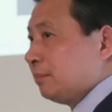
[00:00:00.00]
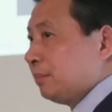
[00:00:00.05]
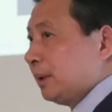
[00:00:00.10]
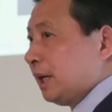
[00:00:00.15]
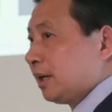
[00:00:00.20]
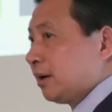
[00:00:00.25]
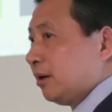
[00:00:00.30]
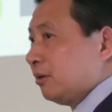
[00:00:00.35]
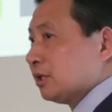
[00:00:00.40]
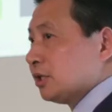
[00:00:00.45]

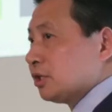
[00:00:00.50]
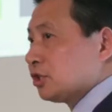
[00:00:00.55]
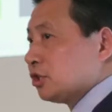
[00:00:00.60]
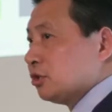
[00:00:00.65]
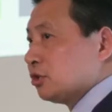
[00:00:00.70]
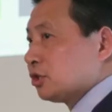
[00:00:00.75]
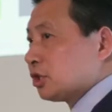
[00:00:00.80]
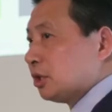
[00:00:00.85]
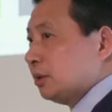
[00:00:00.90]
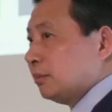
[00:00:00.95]
big on the
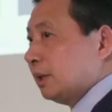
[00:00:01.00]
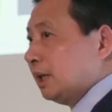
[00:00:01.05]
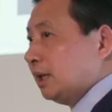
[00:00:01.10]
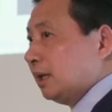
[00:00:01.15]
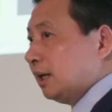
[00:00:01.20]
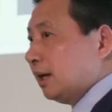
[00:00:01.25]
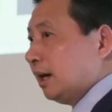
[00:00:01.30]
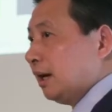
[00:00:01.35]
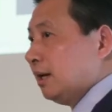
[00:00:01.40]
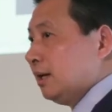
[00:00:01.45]
social
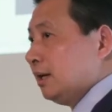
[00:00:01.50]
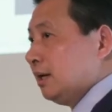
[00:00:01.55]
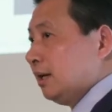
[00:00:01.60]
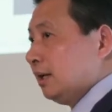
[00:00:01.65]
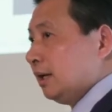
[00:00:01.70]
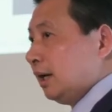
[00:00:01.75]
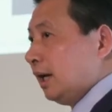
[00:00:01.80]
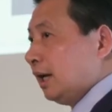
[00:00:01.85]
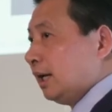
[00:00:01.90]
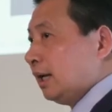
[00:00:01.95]
media.
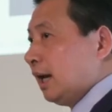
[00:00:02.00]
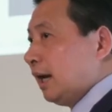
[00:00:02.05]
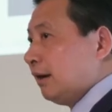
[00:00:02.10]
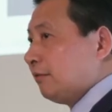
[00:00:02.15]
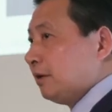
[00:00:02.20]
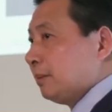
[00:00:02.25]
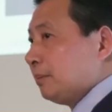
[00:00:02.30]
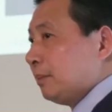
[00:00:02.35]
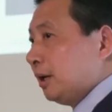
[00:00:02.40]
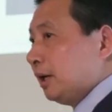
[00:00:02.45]
And
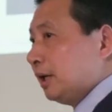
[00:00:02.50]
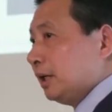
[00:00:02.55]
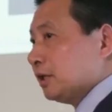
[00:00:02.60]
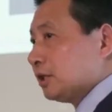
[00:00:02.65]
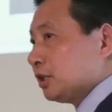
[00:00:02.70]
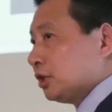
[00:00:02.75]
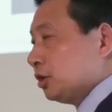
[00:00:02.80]
everybody is